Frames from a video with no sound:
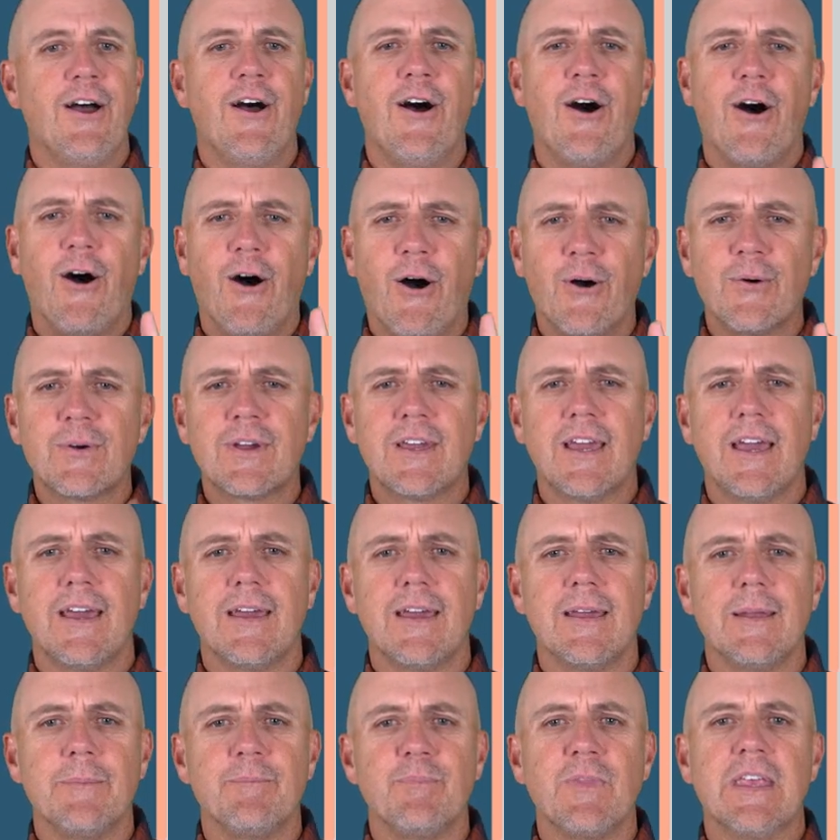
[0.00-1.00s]

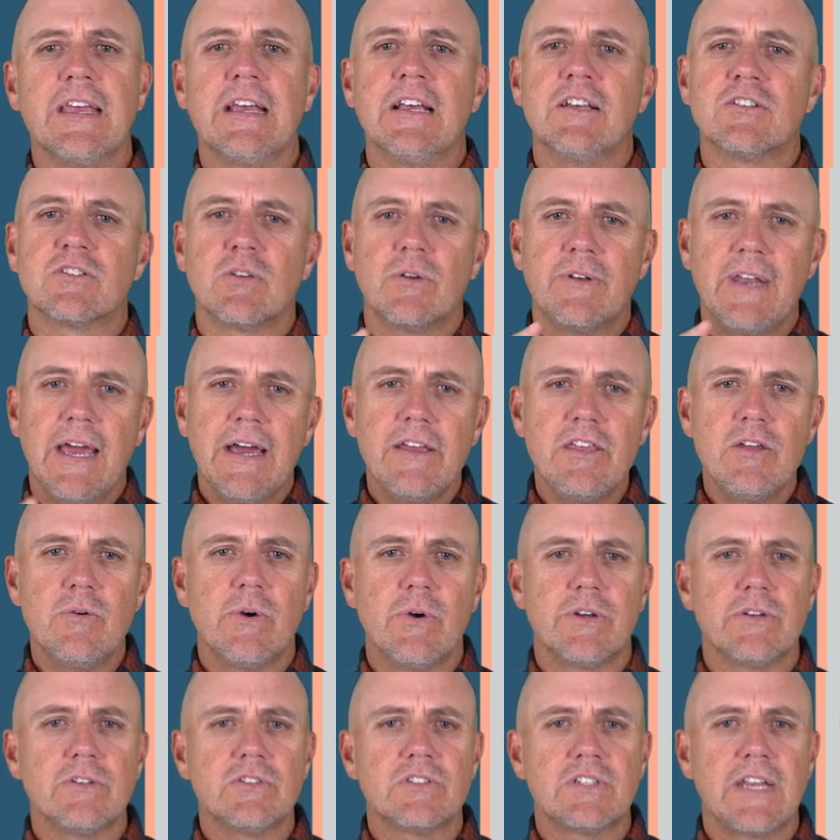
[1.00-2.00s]
Okay, so now you
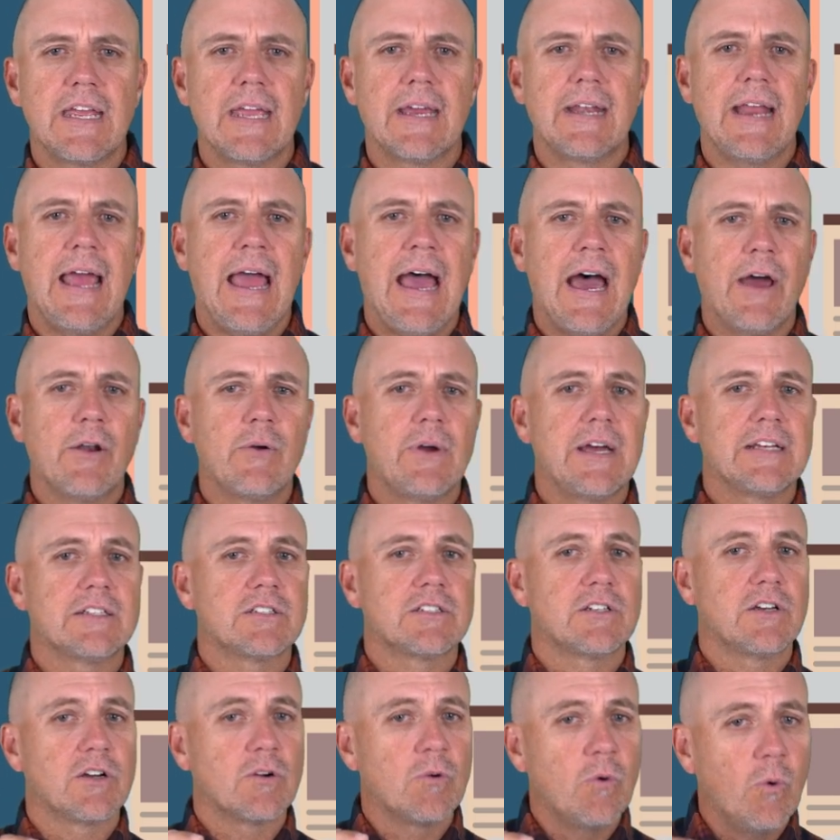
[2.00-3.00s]
understand how to ask
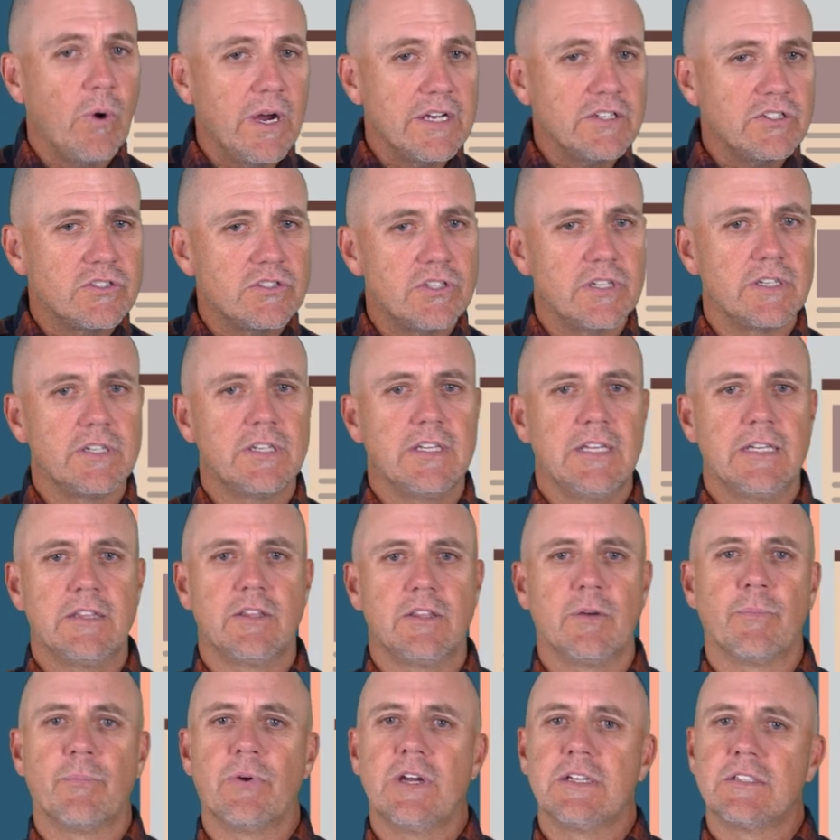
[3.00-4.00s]
a question in the
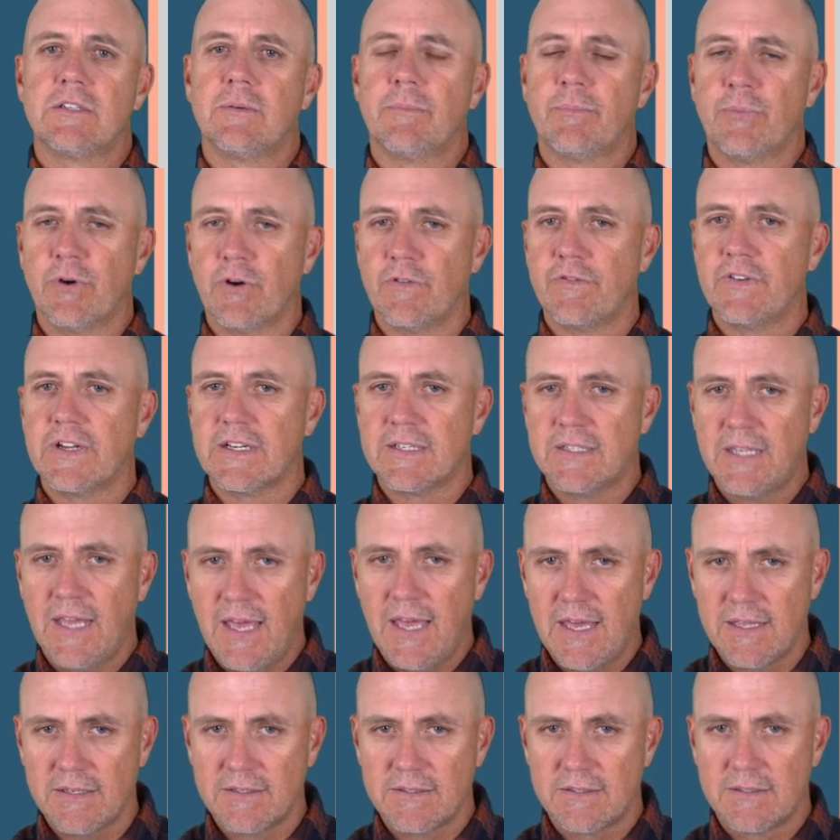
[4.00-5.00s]
present perfect
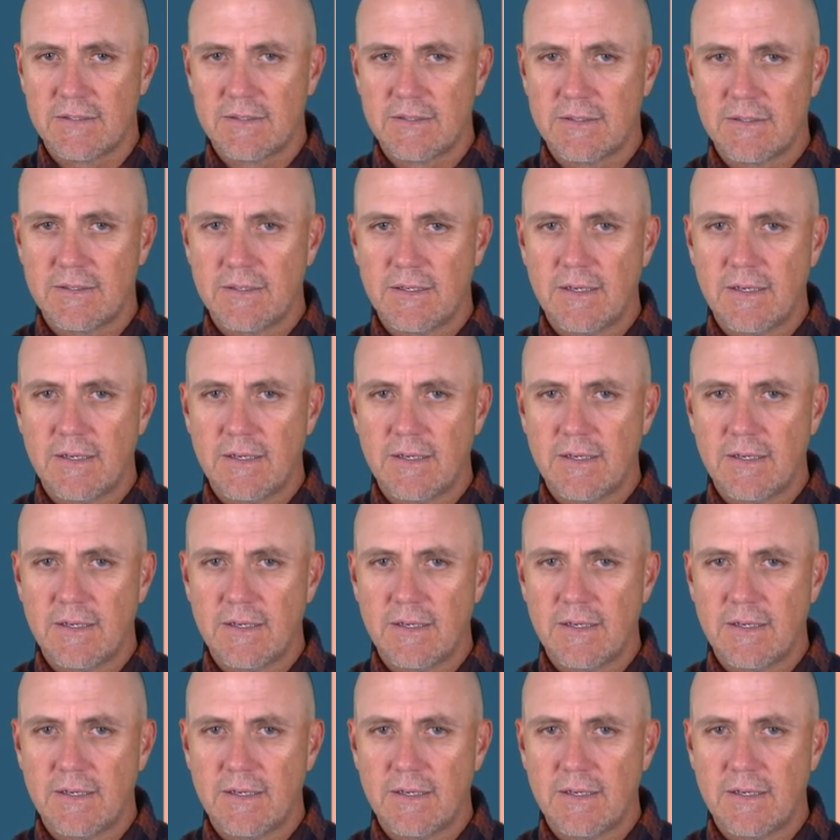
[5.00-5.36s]
tense.